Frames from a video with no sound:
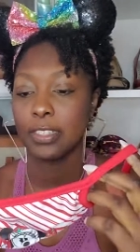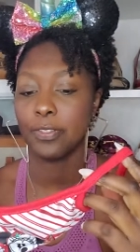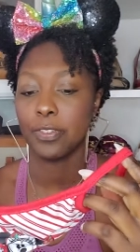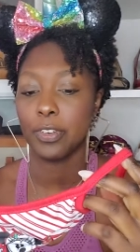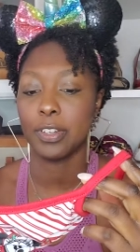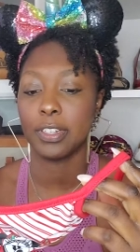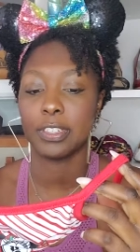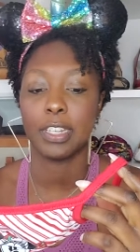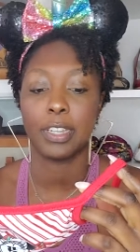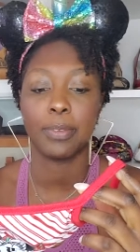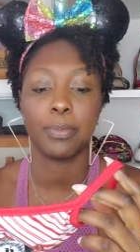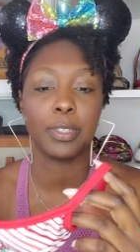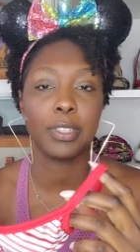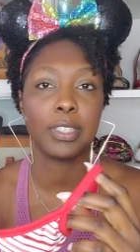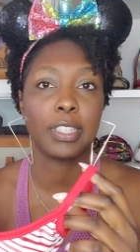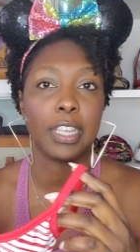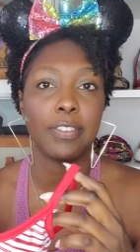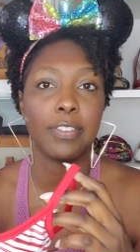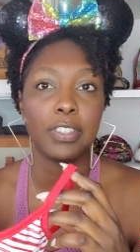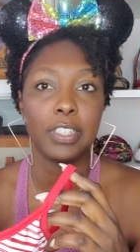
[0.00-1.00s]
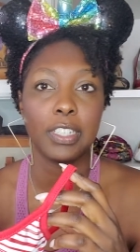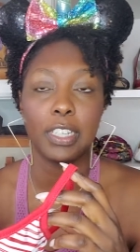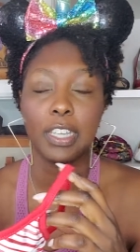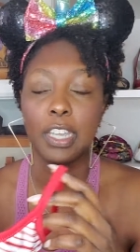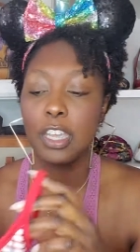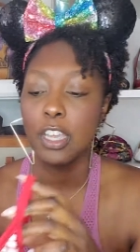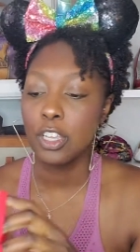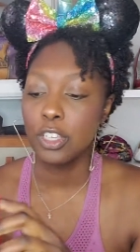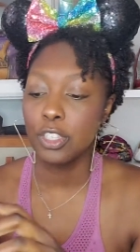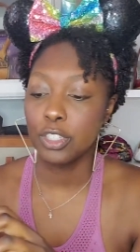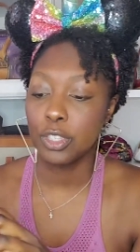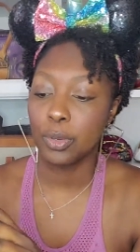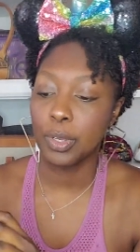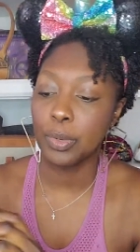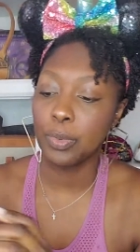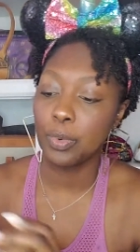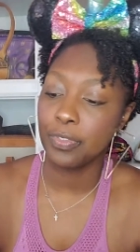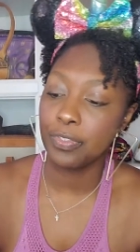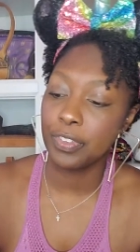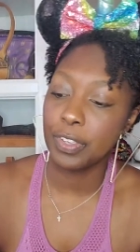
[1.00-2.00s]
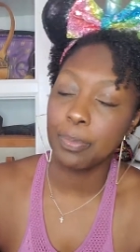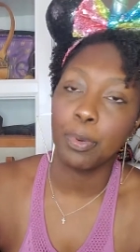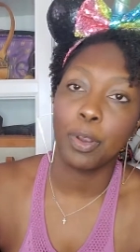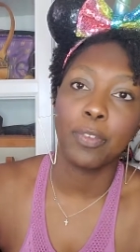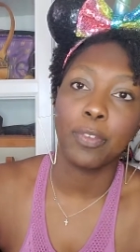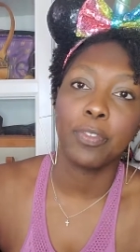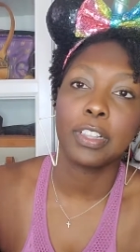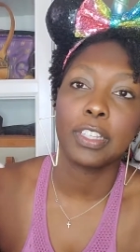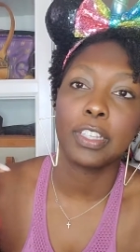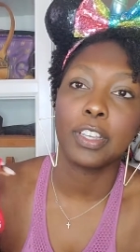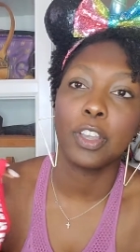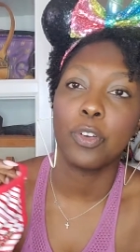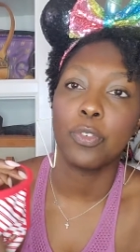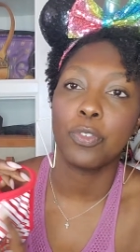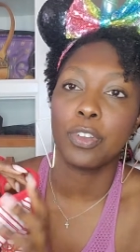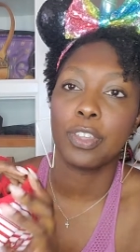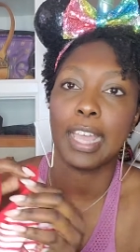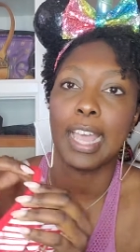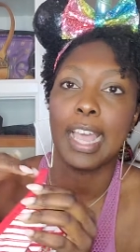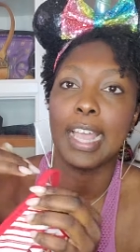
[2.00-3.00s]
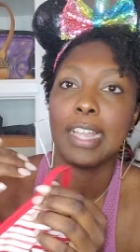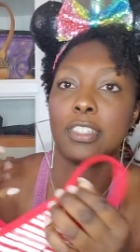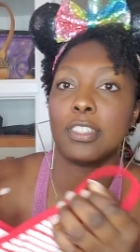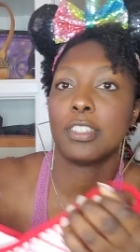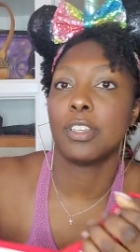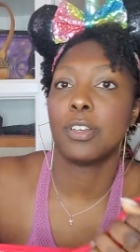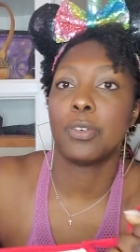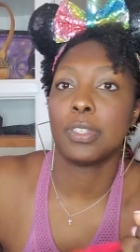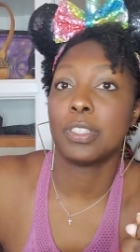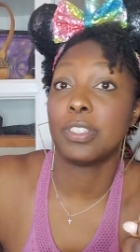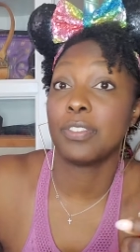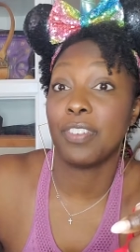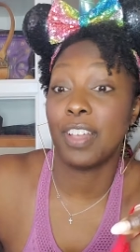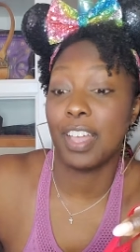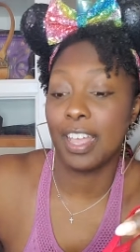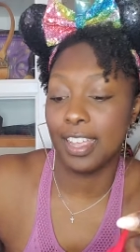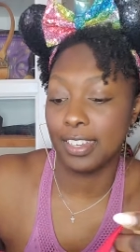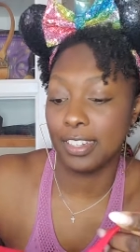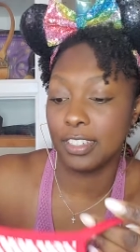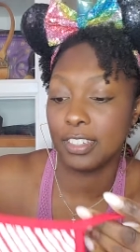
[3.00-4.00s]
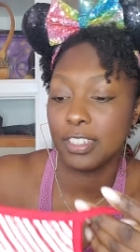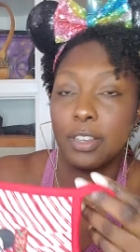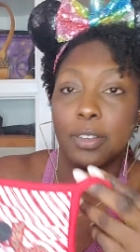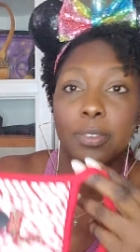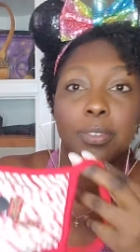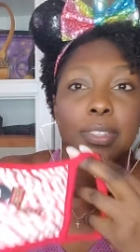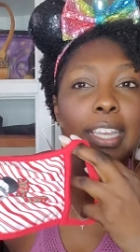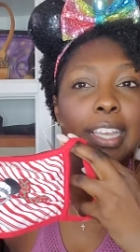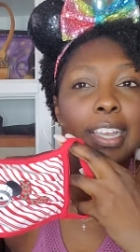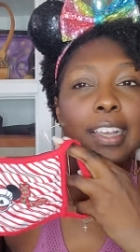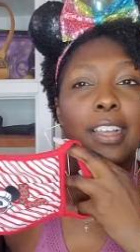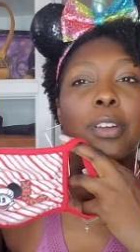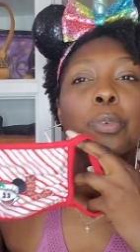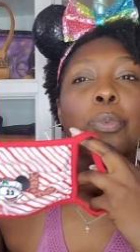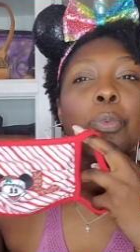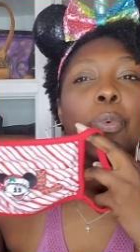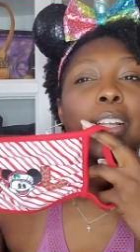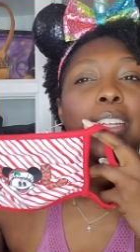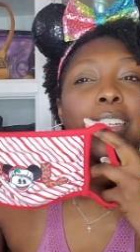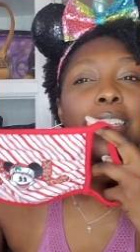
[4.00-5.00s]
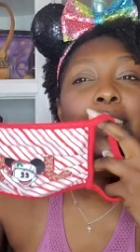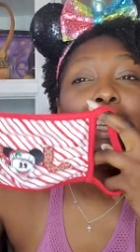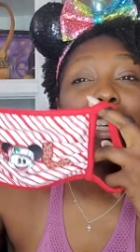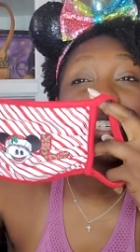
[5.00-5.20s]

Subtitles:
for double safety. So it will fit perfectly over that, so it's fine. So yeah, $1.